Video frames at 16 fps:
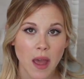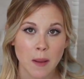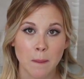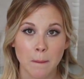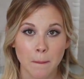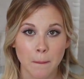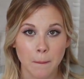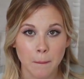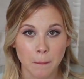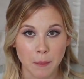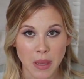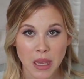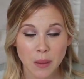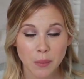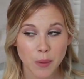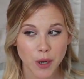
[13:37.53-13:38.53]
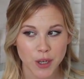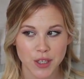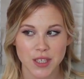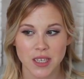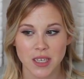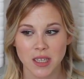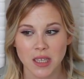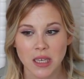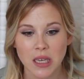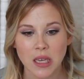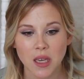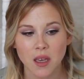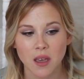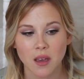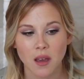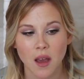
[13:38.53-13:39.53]
And me
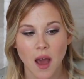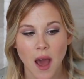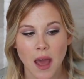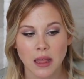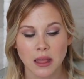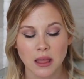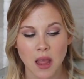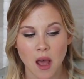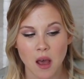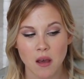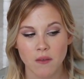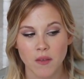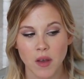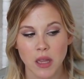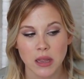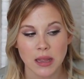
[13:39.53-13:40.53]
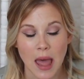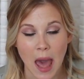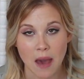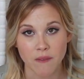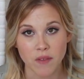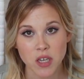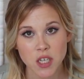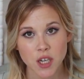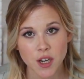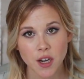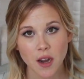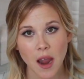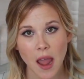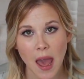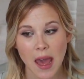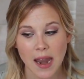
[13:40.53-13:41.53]
personally, I love lavender
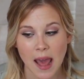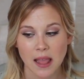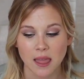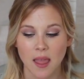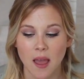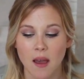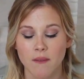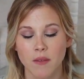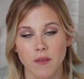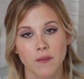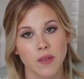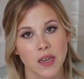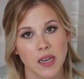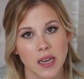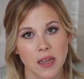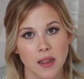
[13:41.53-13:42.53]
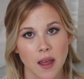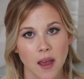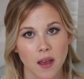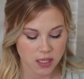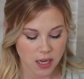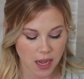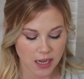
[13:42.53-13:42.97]
and I love vanilla.